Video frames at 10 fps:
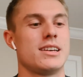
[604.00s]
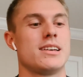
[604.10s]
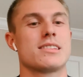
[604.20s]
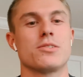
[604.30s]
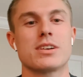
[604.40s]

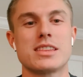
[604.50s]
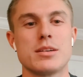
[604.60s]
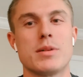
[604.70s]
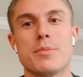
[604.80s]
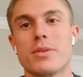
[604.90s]
So I'll get
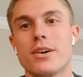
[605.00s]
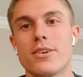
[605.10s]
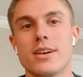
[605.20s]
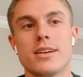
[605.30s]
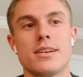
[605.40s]
them
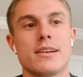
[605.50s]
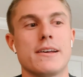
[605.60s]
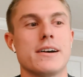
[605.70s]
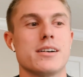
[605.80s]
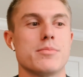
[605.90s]
uploaded.
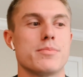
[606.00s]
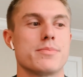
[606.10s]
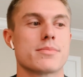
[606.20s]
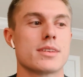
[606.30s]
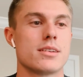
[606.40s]

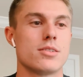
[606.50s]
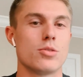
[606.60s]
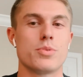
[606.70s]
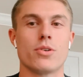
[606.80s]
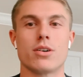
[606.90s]

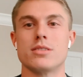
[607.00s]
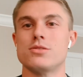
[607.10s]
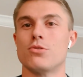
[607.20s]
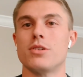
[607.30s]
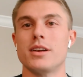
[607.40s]
Hope you all
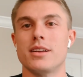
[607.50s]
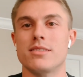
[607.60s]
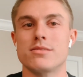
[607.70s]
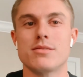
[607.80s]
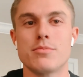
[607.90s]
enjoyed
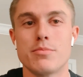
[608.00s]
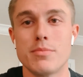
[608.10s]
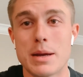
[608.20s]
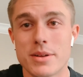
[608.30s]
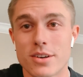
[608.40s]
and
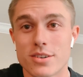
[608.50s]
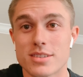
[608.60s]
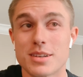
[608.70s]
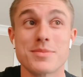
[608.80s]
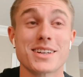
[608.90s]
maybe learned
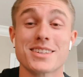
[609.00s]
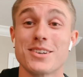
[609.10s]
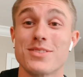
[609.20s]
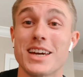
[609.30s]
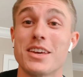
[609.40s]
something.
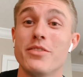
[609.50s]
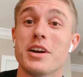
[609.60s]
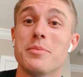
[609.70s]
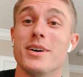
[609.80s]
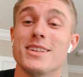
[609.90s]
So thank you very much.